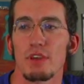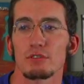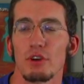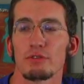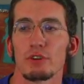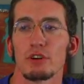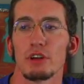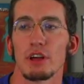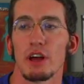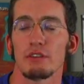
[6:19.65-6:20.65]
so I
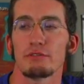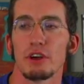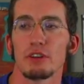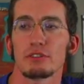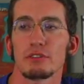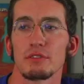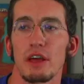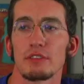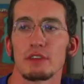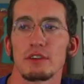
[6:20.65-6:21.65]
feel I felt
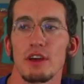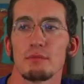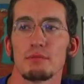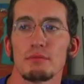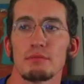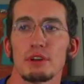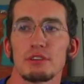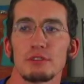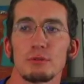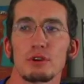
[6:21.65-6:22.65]
at that time my
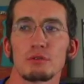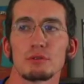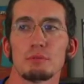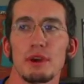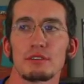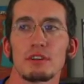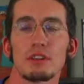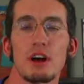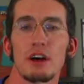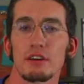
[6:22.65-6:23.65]
testimony was based a
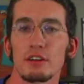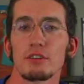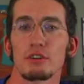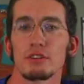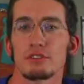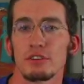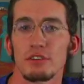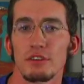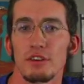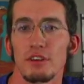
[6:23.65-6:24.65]
lot on
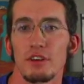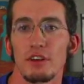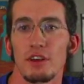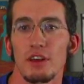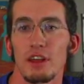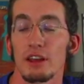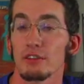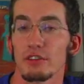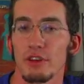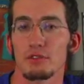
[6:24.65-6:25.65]
loyalty, and I
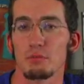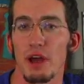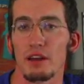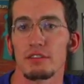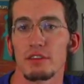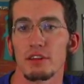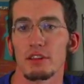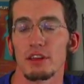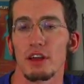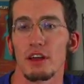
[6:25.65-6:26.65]
don't think that was a bad
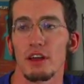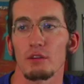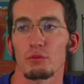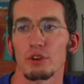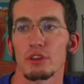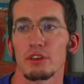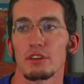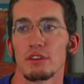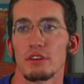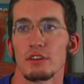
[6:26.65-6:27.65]
thing. Like I, I
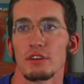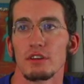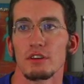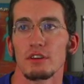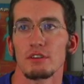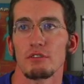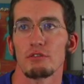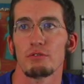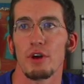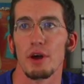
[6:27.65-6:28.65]
really
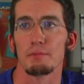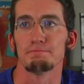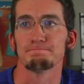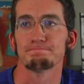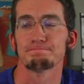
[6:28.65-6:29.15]
um,